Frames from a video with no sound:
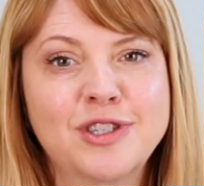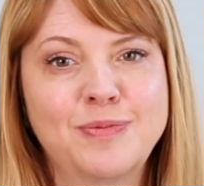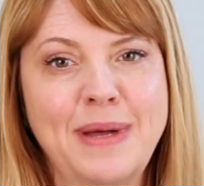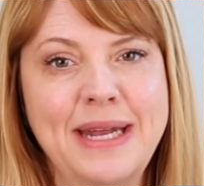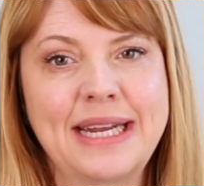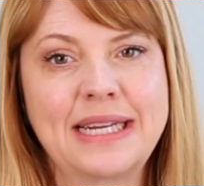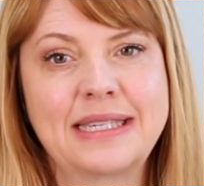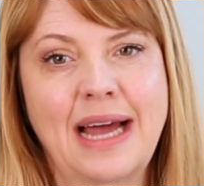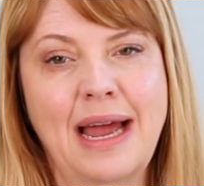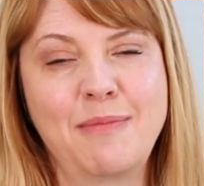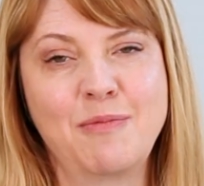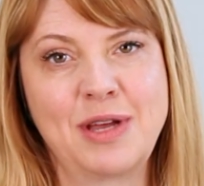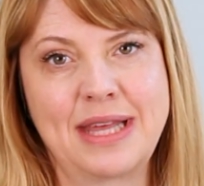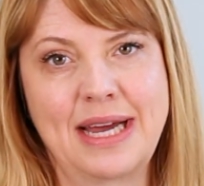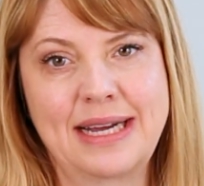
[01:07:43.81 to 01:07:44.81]
spending time
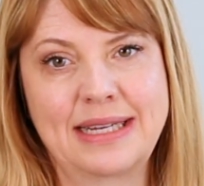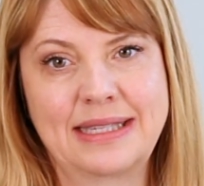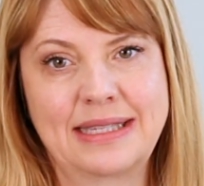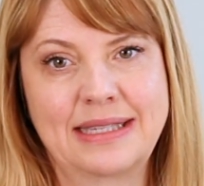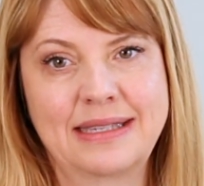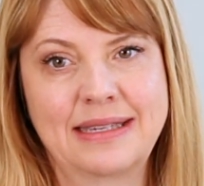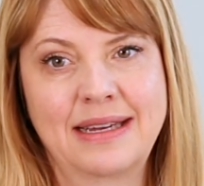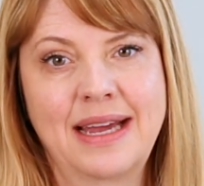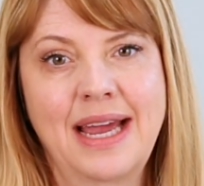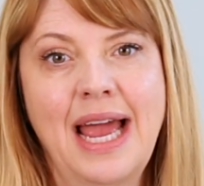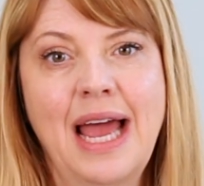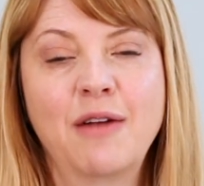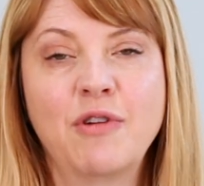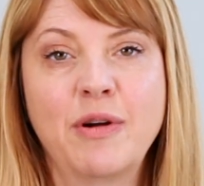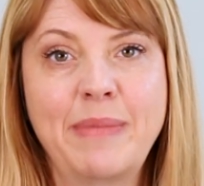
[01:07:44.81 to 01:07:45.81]
with us.
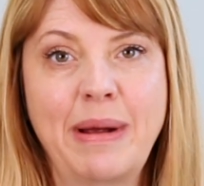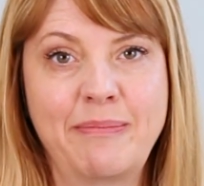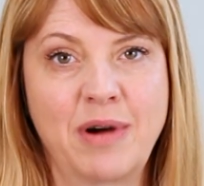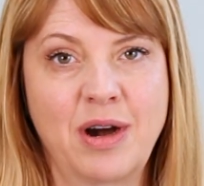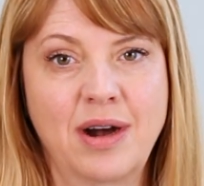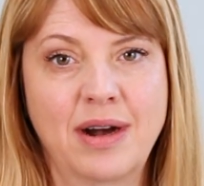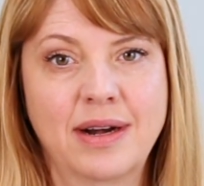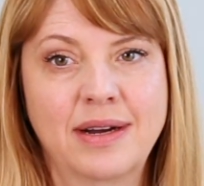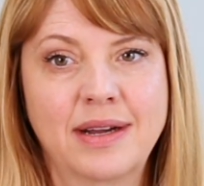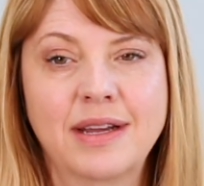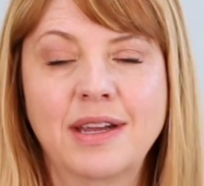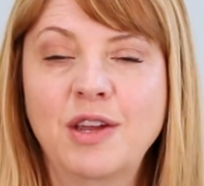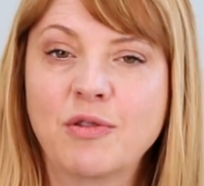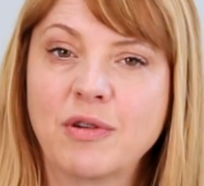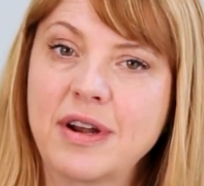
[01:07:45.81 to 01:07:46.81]
And remember,
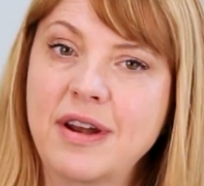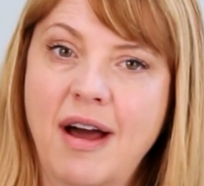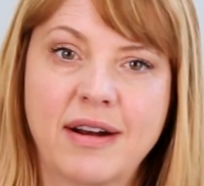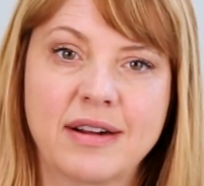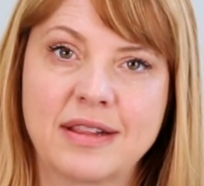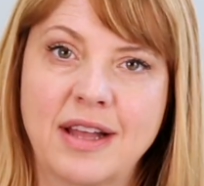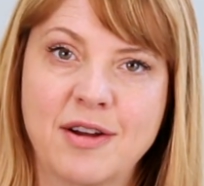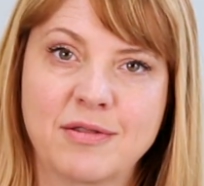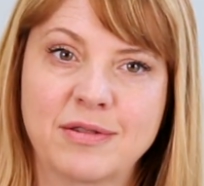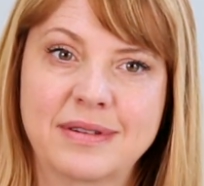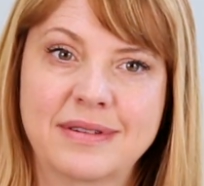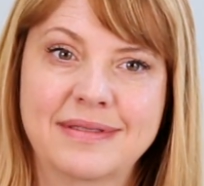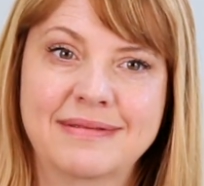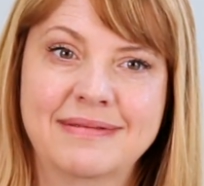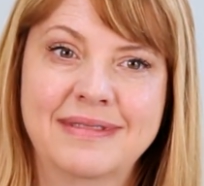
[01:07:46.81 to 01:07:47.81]
you are not alone.
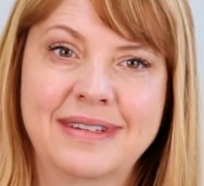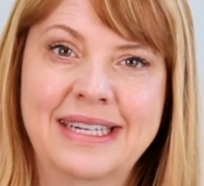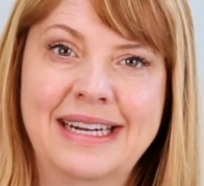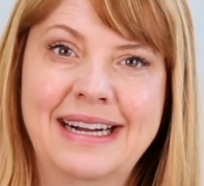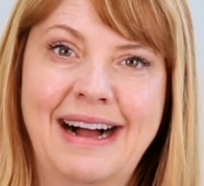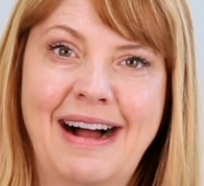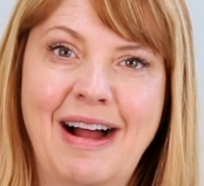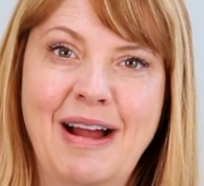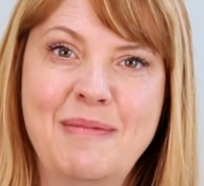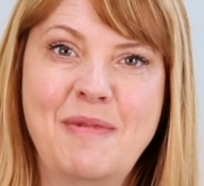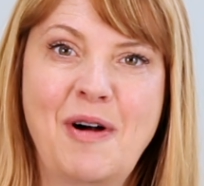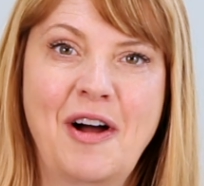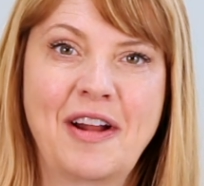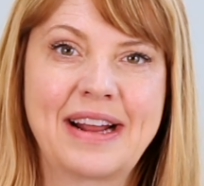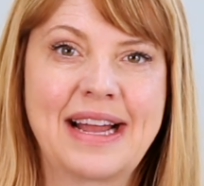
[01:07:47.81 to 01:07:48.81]
I'm
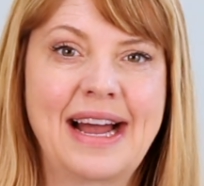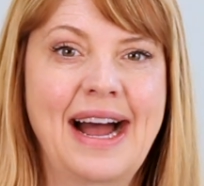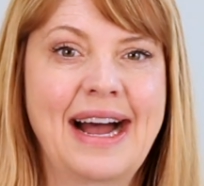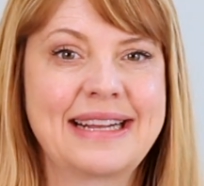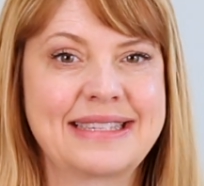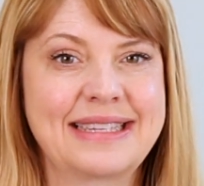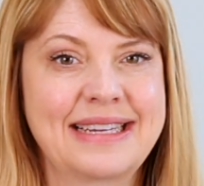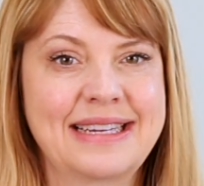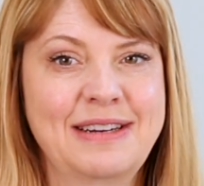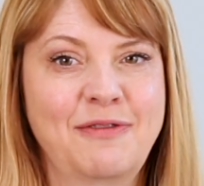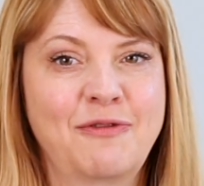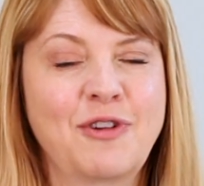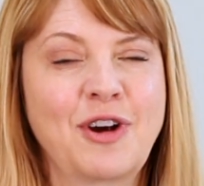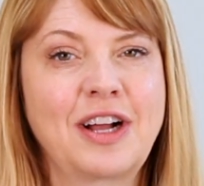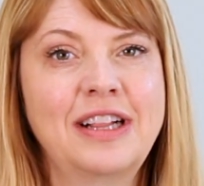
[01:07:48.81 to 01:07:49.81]
Annika Hazlitt
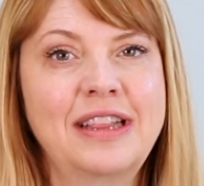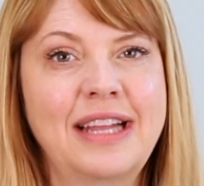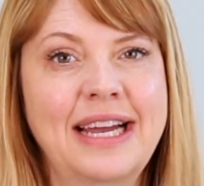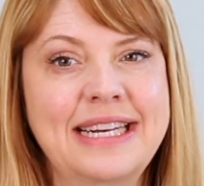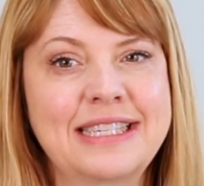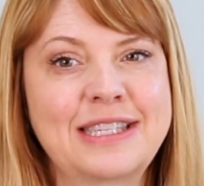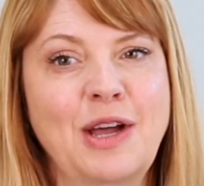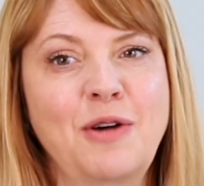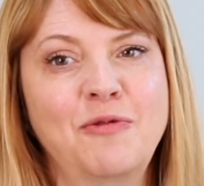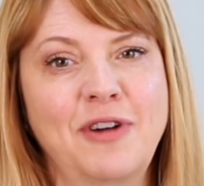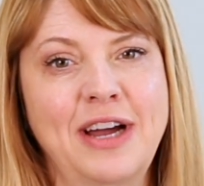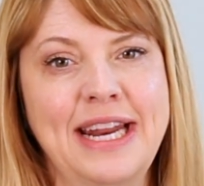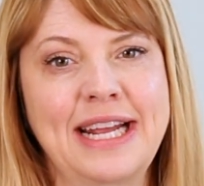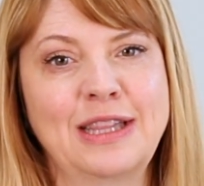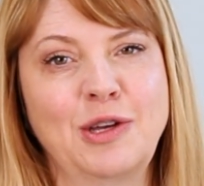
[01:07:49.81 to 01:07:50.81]
for Kaleidoscope
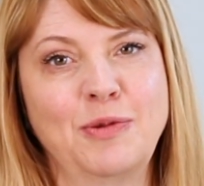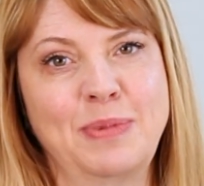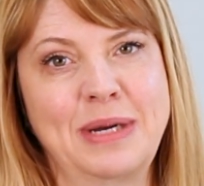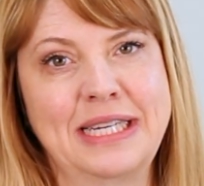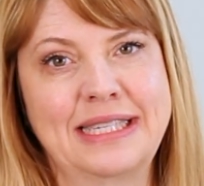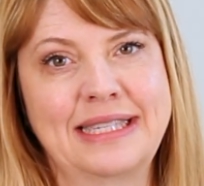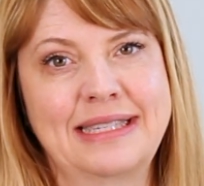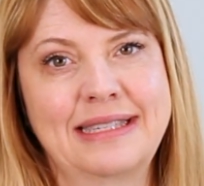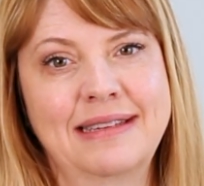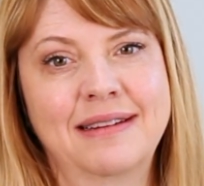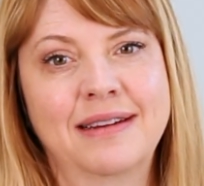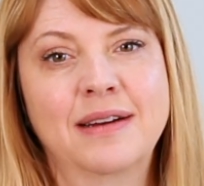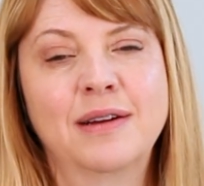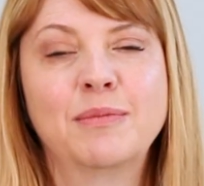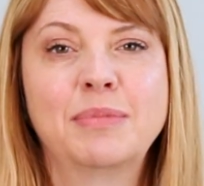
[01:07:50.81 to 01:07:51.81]
Fighting Lupus.
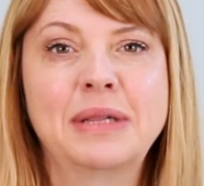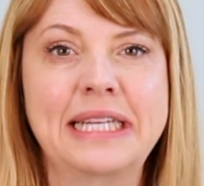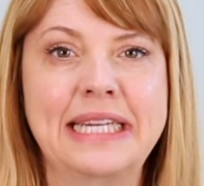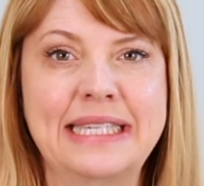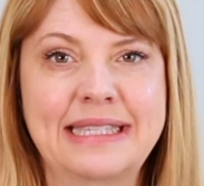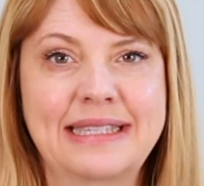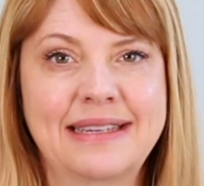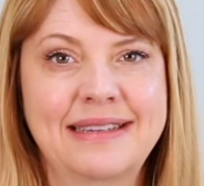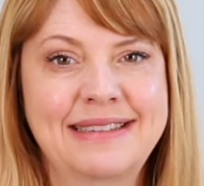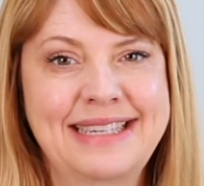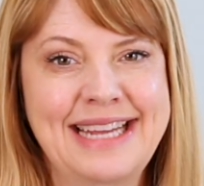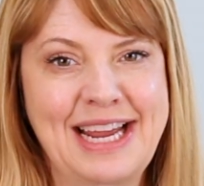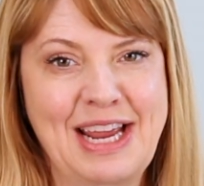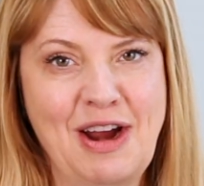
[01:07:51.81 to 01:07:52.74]
Please take